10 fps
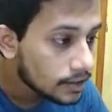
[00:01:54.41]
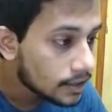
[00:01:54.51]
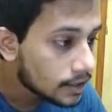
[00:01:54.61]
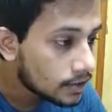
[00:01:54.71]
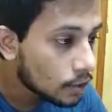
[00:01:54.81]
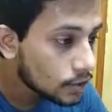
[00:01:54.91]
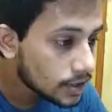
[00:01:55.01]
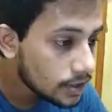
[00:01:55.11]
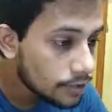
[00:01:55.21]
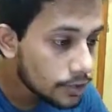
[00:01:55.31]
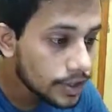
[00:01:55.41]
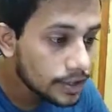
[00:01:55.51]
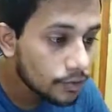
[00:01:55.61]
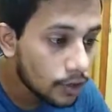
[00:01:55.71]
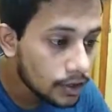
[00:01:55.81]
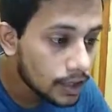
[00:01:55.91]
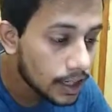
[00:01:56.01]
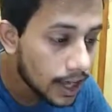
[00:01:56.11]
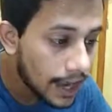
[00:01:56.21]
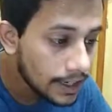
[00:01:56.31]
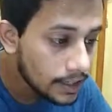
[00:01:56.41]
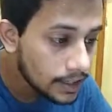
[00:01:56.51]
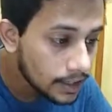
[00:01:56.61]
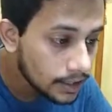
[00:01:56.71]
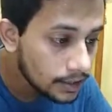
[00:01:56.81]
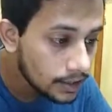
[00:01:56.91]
the dorsal view is what the line here,